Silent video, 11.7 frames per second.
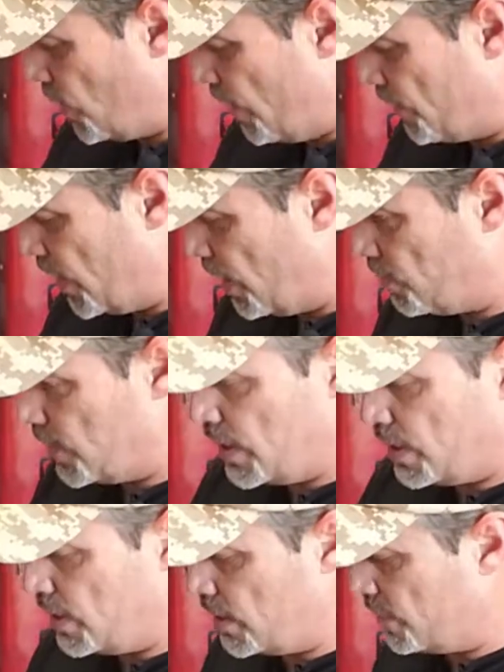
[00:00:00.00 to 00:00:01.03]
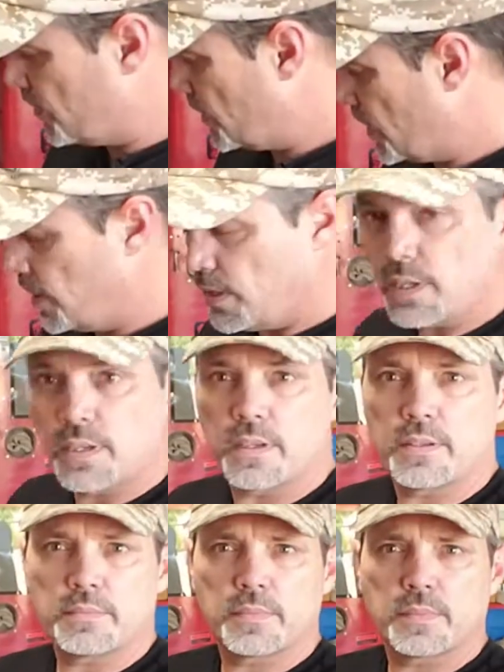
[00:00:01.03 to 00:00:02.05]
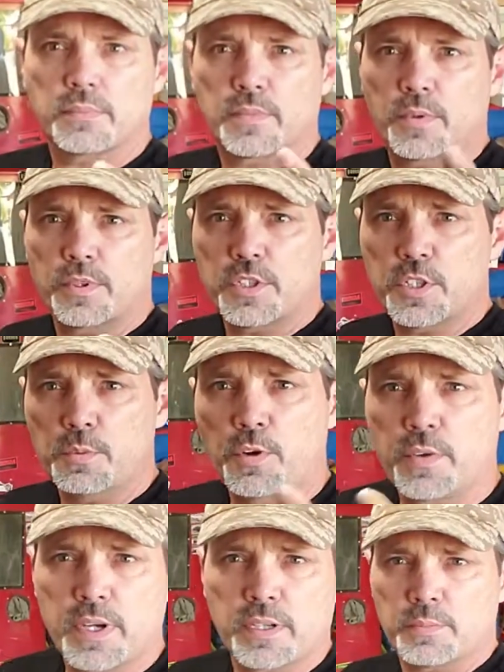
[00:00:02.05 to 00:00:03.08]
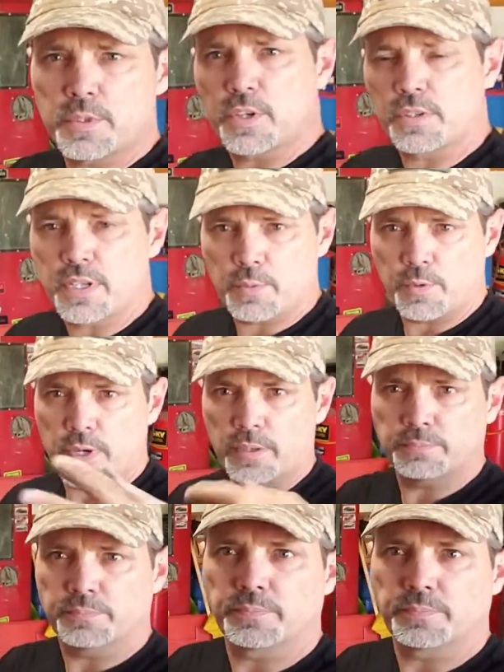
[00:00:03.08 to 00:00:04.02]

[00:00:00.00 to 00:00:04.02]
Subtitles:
I've got me, why don't you come over here, let me turn the camera around.